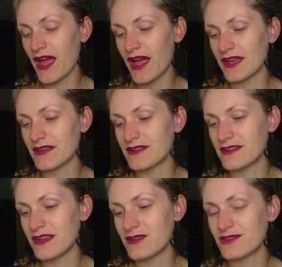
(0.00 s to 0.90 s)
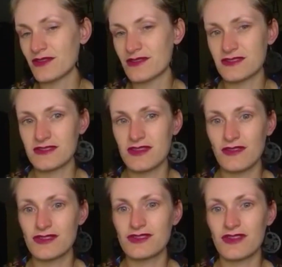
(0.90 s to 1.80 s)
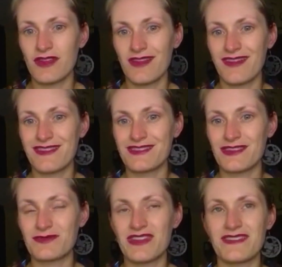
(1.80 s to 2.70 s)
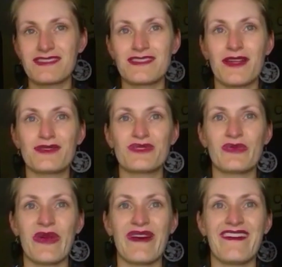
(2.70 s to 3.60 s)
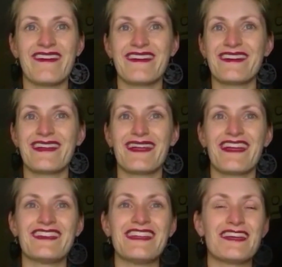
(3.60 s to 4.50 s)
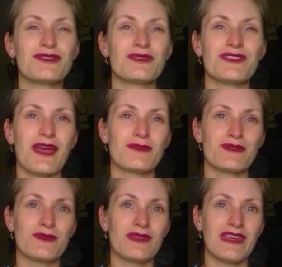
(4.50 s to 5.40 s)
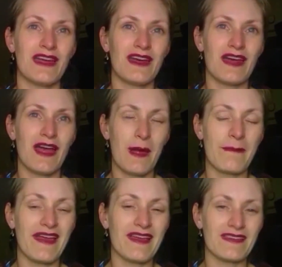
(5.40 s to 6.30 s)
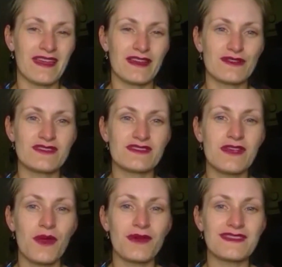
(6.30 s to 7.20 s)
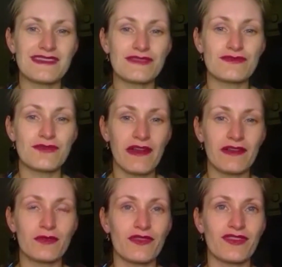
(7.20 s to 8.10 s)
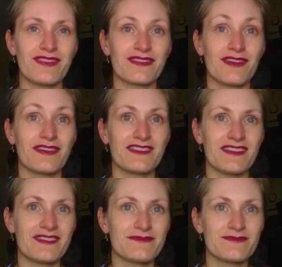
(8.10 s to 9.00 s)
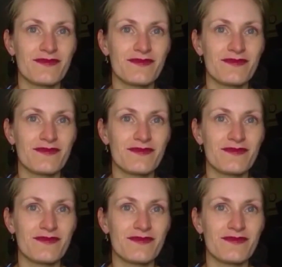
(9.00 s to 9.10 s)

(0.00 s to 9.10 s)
and it was on such a subject that's close to my heart. And nettles are absolutely amazing, and it was so easy to write once I started.